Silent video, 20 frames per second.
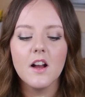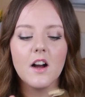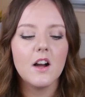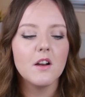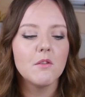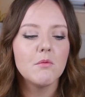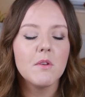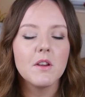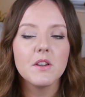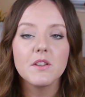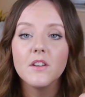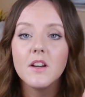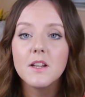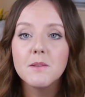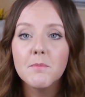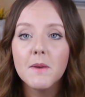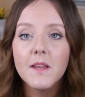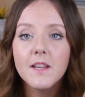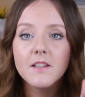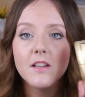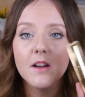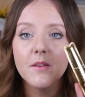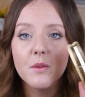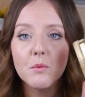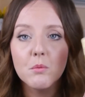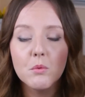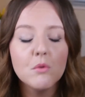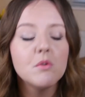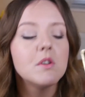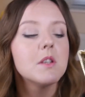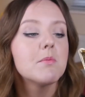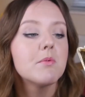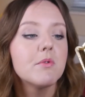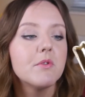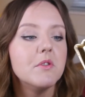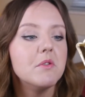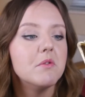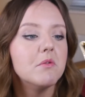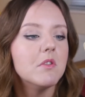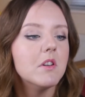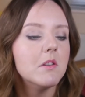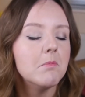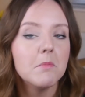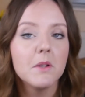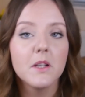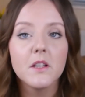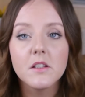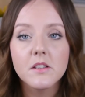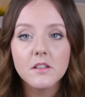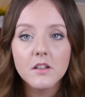I wish I'd picked up the waterproof one because